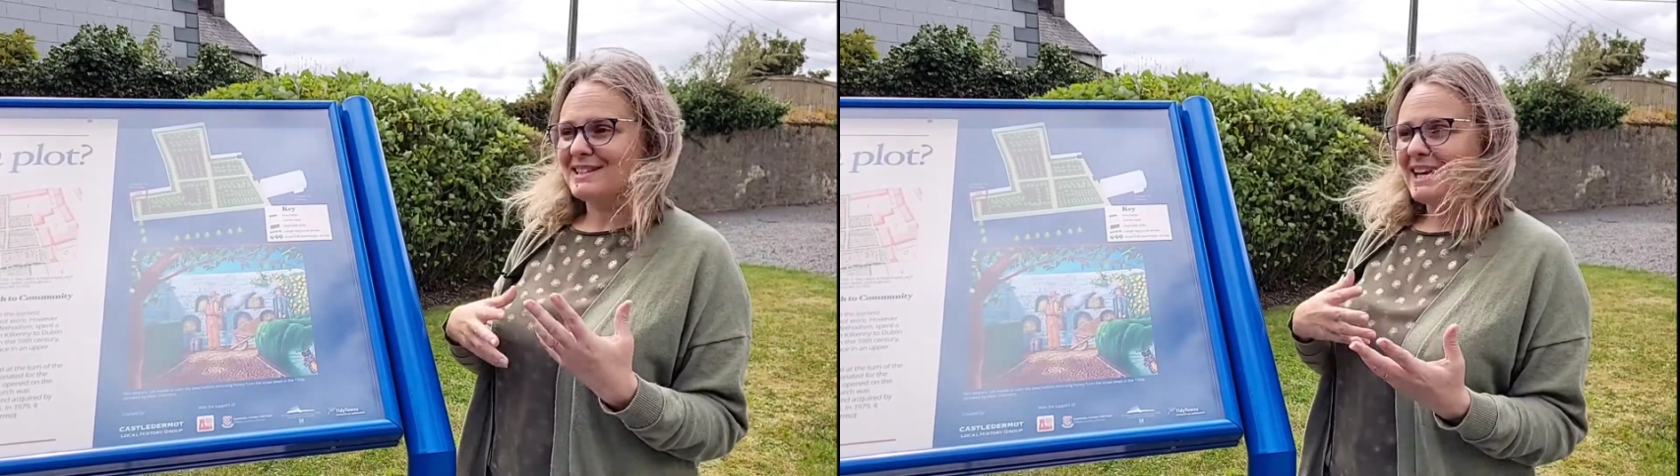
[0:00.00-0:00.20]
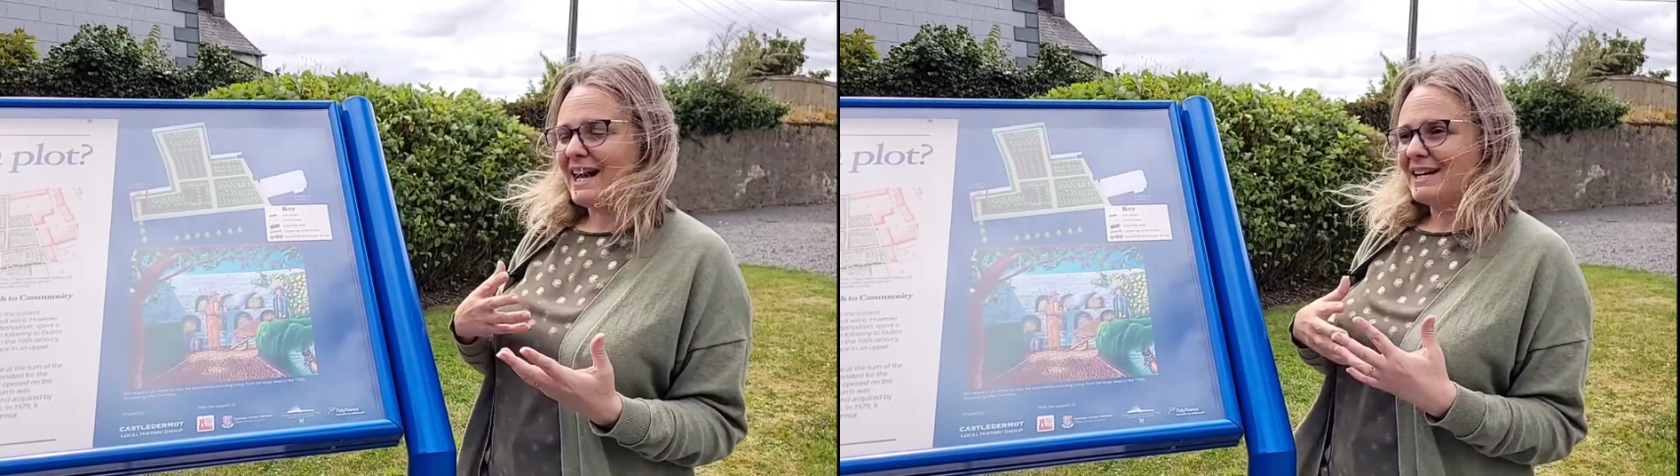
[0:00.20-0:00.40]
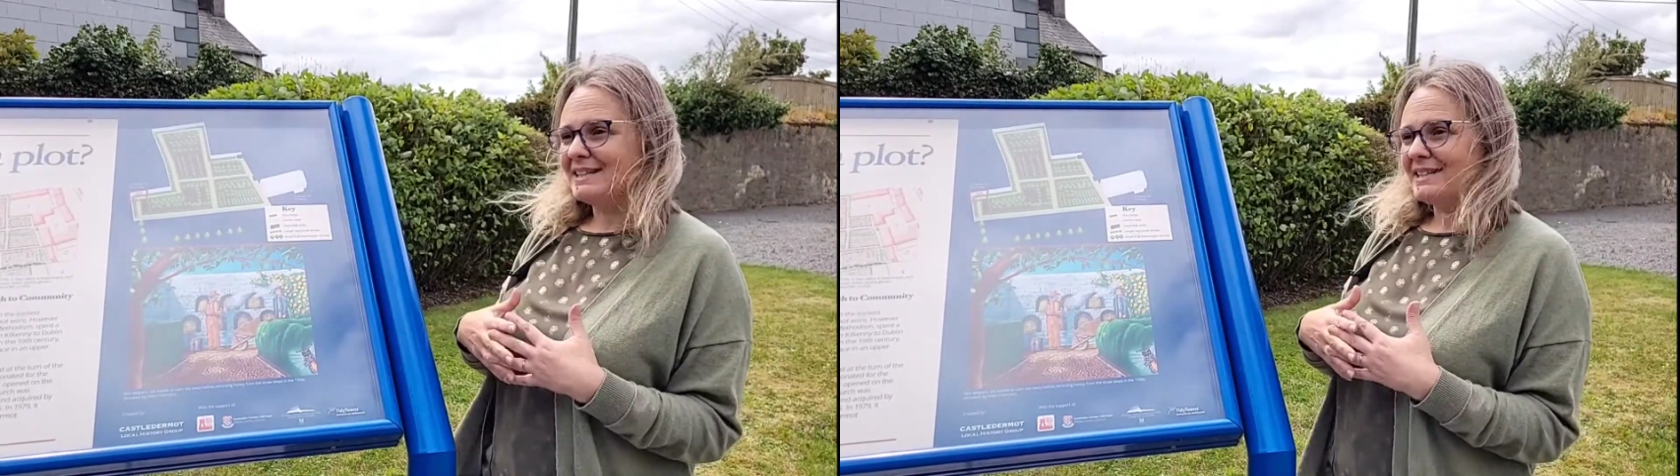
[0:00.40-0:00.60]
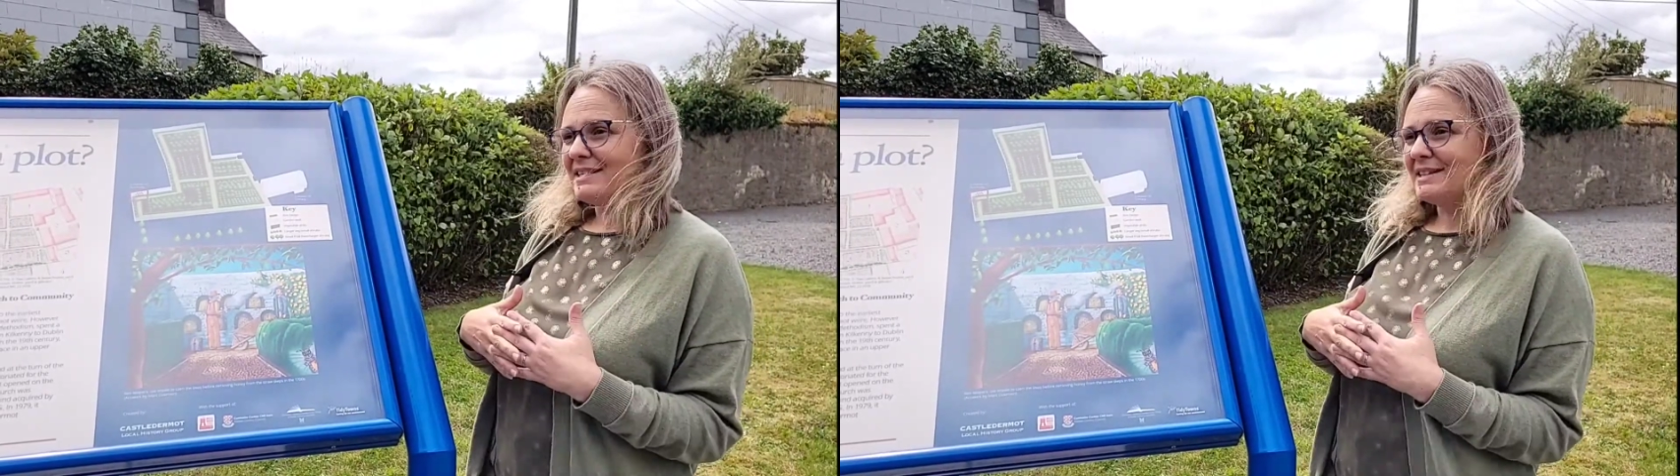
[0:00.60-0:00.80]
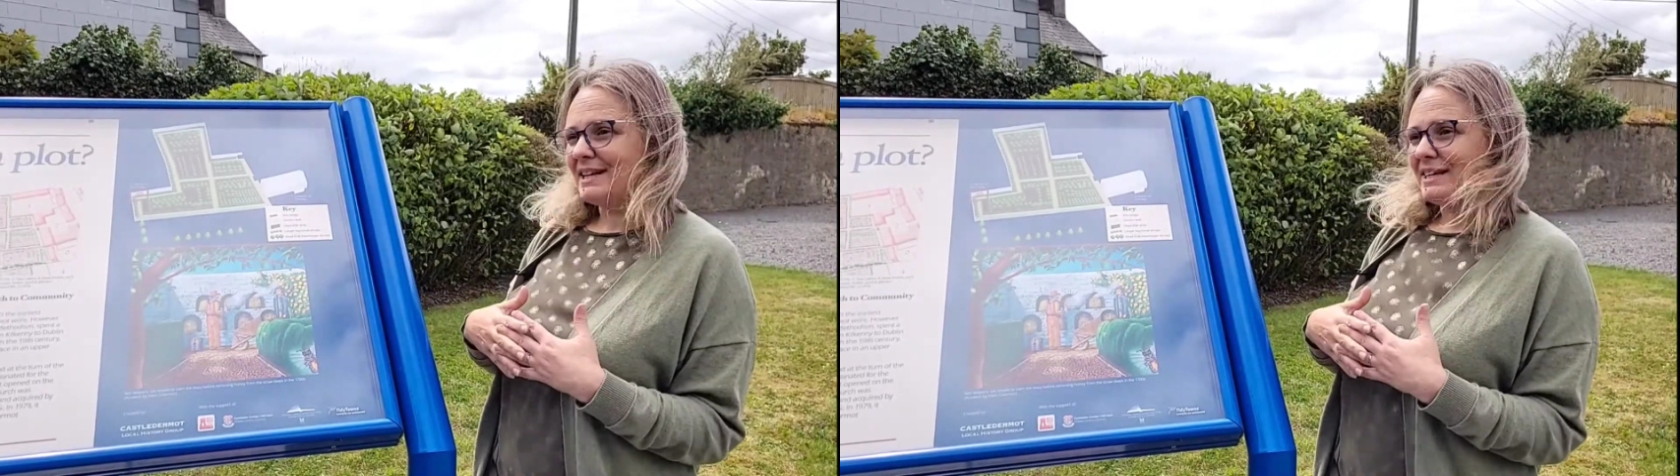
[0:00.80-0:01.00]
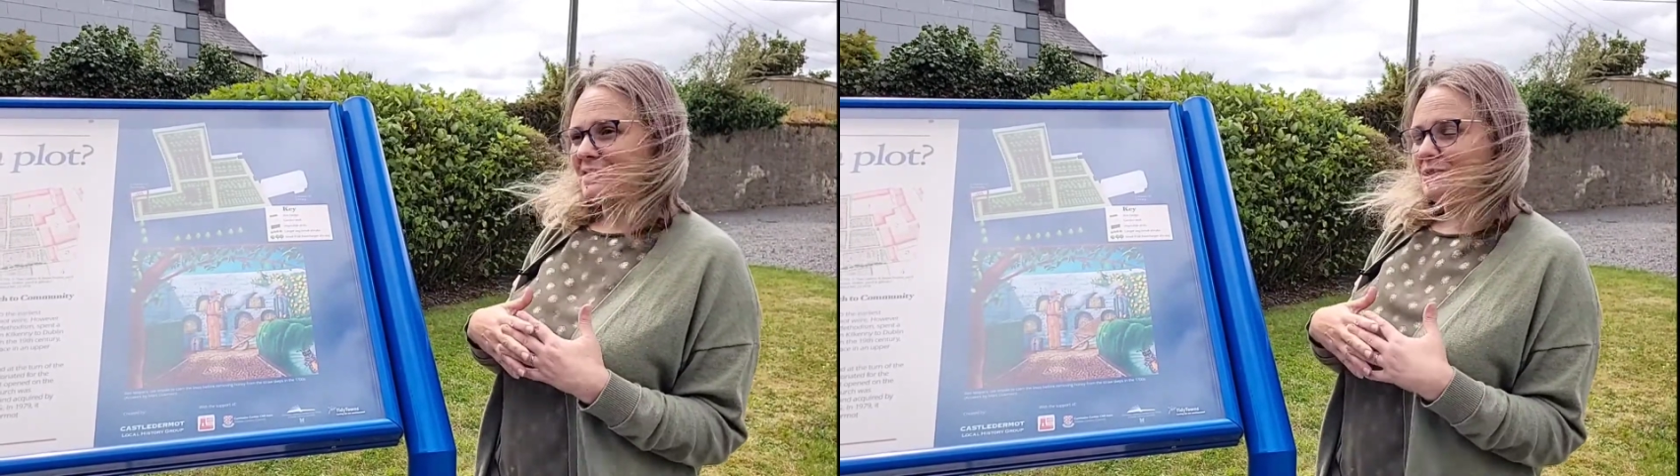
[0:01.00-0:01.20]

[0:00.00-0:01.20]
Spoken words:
it's had since then.